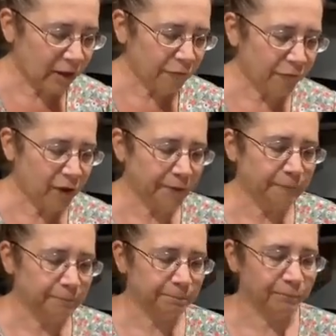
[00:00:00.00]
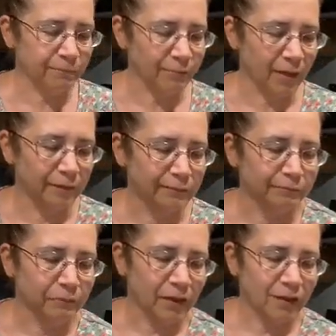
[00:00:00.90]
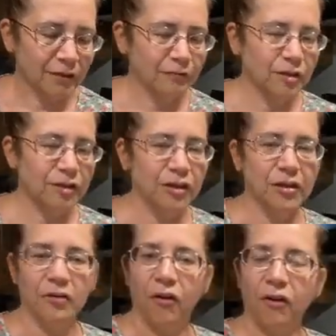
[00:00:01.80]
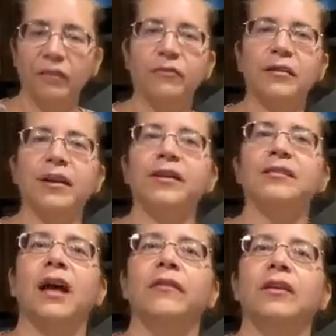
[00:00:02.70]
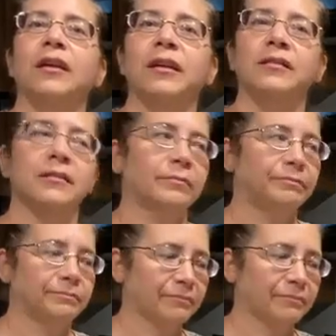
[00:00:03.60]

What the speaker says: How fun. I love to see all of you guys having kids.